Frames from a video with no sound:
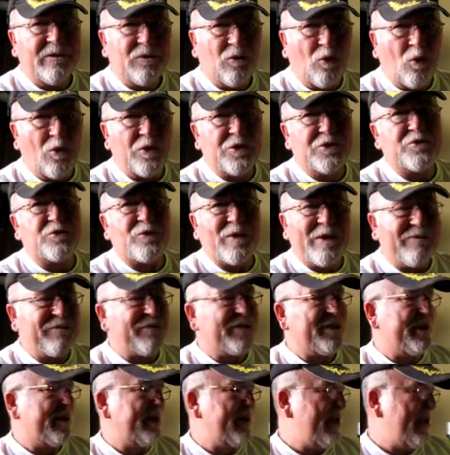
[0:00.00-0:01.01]
or
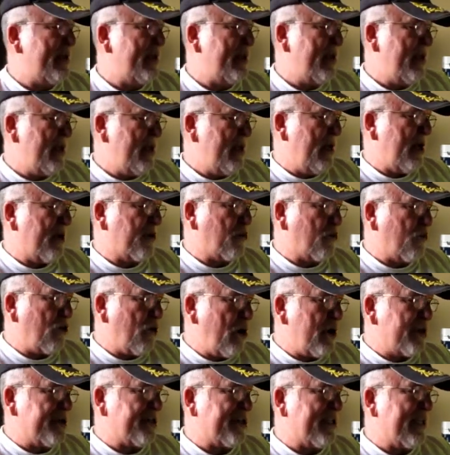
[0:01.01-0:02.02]
drifted
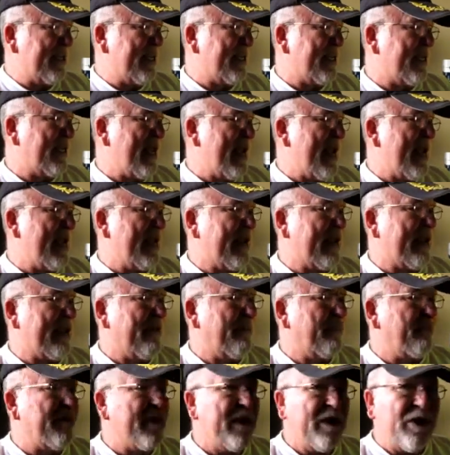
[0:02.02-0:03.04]
across the Atlantic.
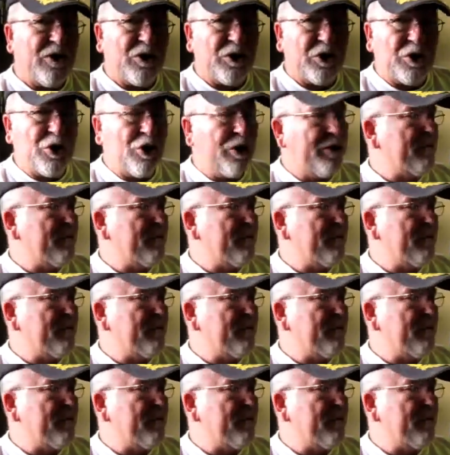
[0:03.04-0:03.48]
Good